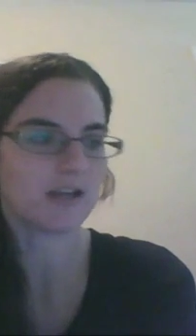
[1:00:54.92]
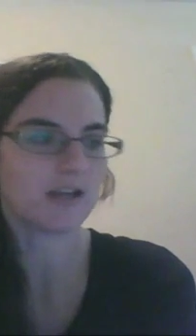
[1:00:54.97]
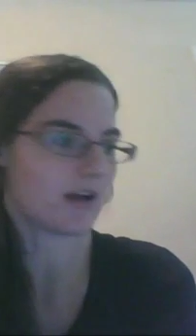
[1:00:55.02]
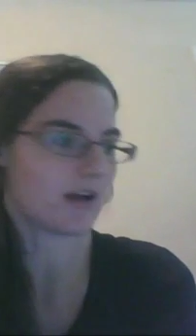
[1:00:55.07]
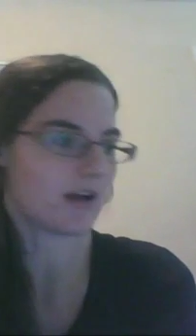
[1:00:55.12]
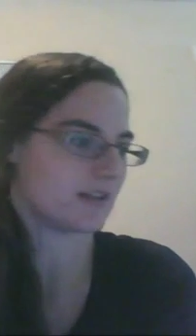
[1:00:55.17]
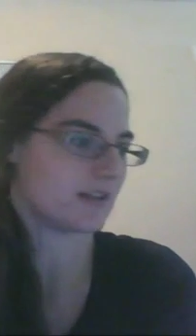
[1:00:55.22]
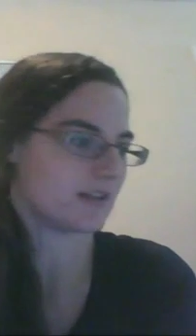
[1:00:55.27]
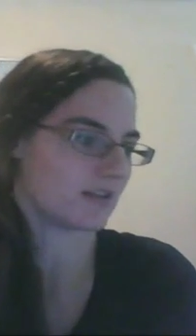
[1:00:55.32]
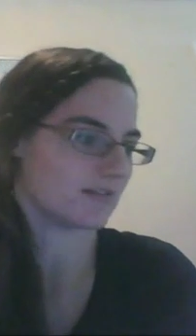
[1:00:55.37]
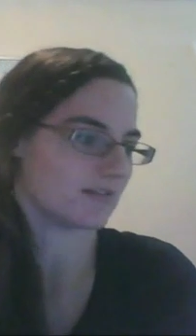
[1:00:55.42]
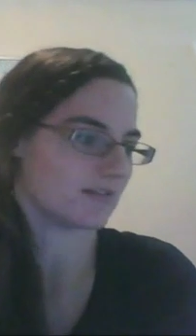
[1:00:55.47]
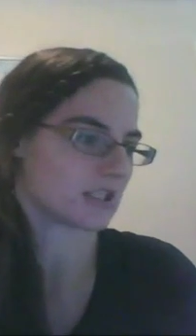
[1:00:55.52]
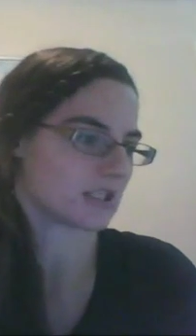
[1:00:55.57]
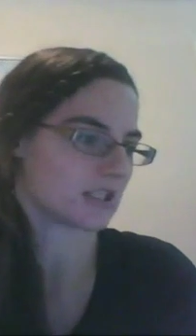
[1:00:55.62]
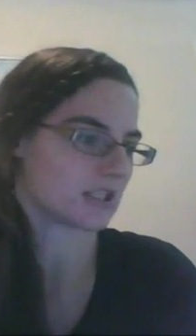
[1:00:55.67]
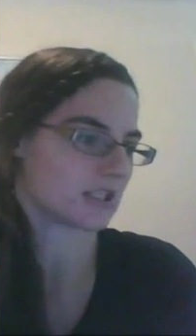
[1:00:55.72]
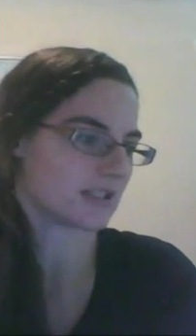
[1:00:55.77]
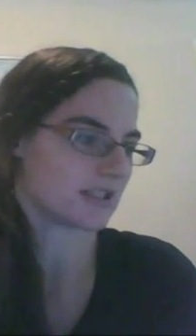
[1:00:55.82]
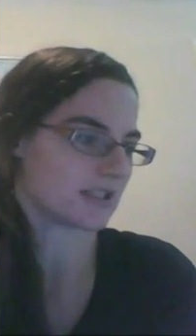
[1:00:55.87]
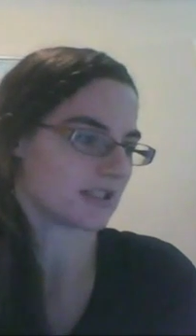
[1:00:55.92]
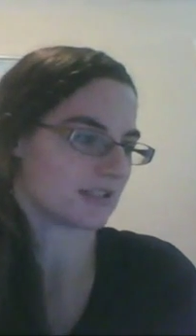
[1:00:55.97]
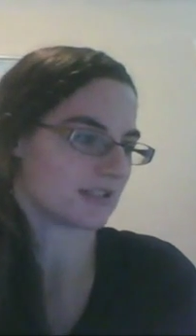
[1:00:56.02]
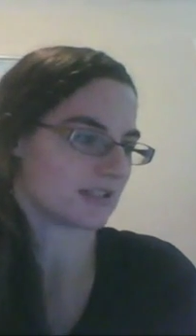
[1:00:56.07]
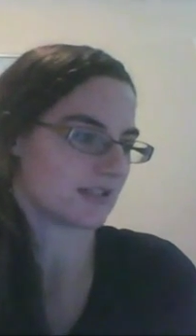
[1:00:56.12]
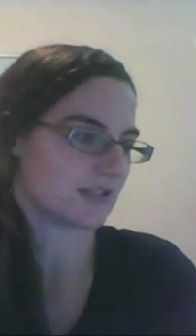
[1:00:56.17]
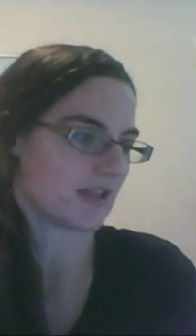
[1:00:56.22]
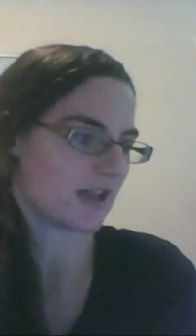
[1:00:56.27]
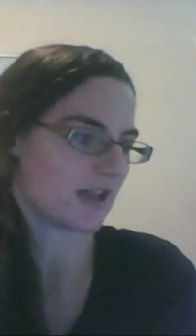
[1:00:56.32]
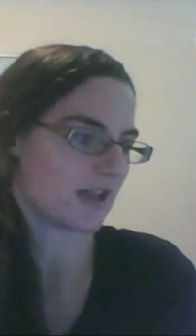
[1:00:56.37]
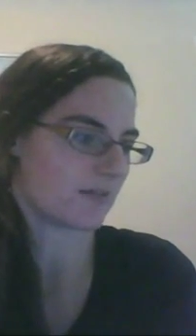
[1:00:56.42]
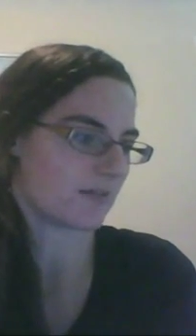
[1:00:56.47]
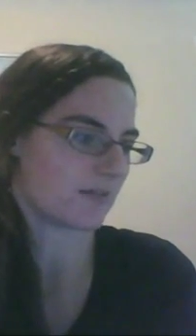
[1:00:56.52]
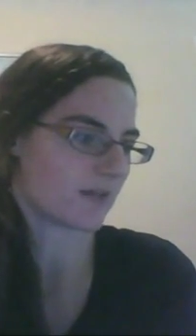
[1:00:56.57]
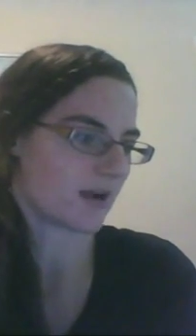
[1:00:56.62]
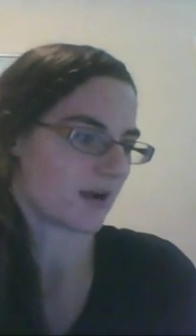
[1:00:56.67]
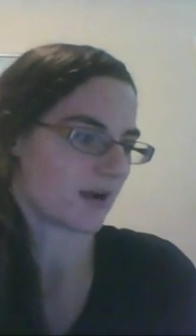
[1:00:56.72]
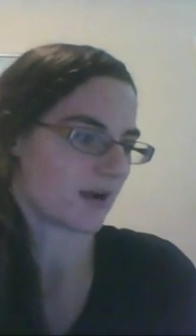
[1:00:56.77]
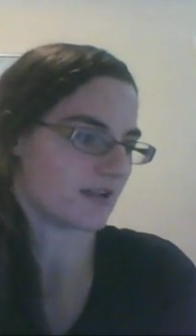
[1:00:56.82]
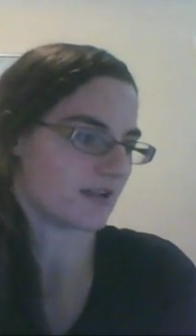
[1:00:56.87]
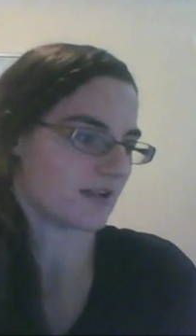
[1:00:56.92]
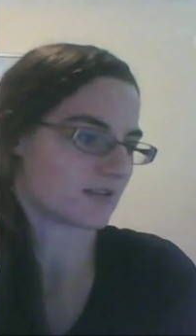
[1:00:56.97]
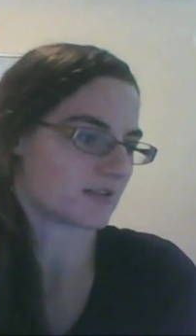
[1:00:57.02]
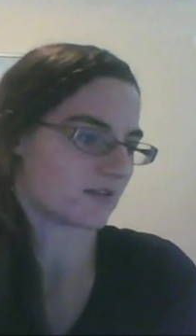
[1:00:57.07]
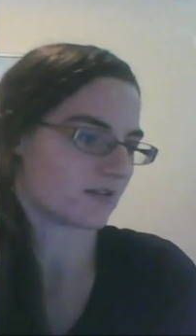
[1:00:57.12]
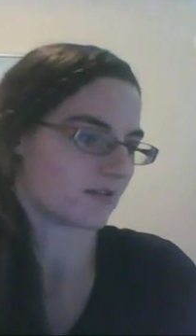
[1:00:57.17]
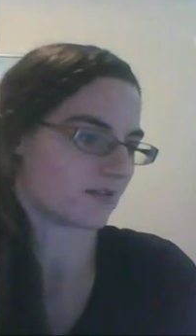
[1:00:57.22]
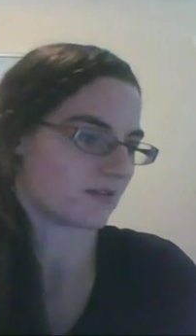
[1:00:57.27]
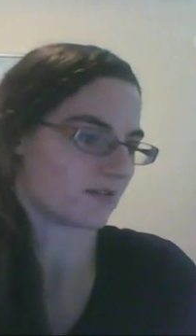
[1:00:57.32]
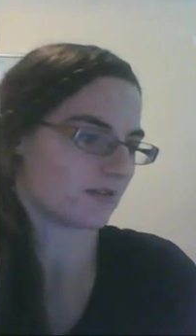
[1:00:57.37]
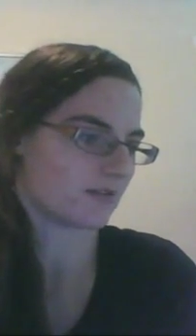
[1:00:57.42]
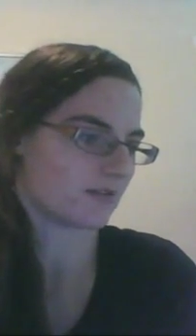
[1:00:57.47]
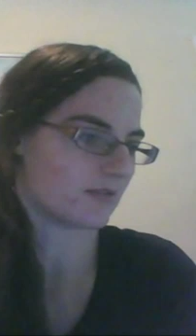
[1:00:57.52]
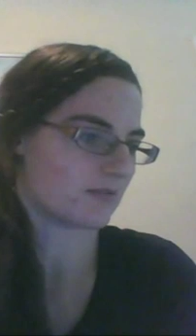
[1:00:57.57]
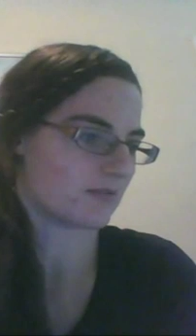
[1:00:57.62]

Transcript: I think it was just the same, right? So